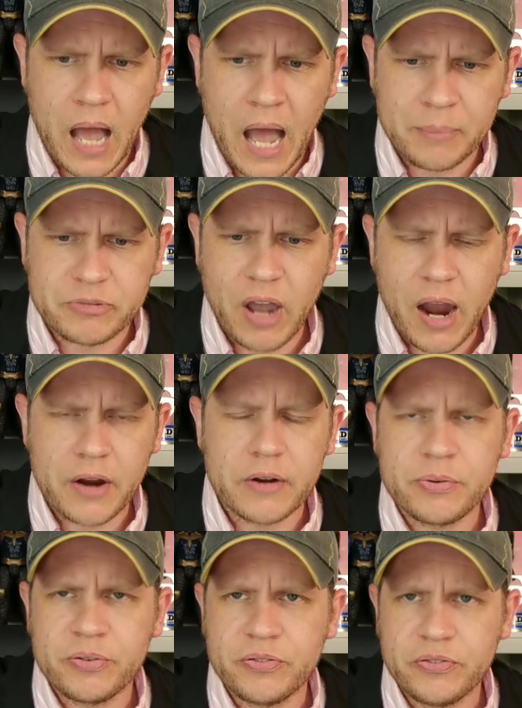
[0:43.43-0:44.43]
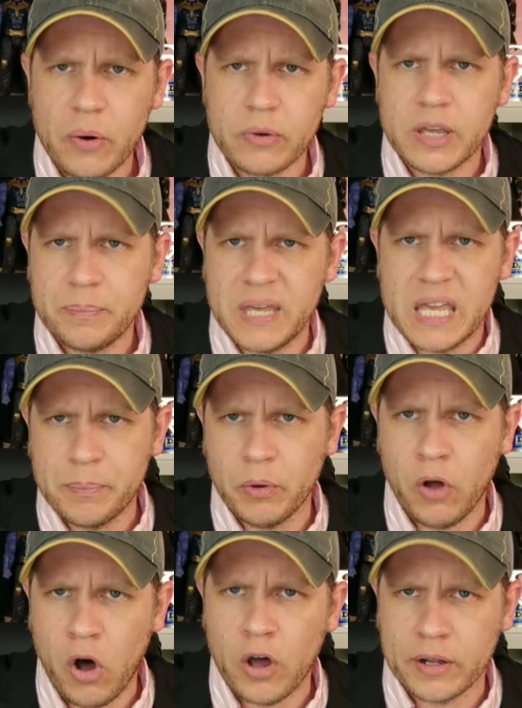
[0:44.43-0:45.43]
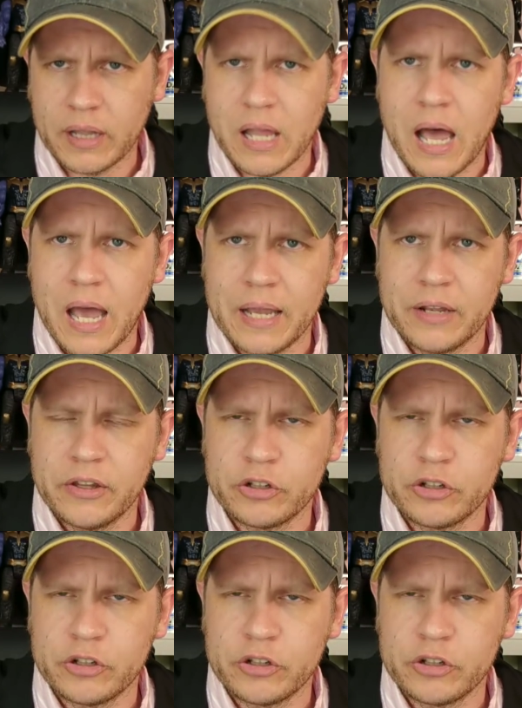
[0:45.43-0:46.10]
I'm tired of phony people online.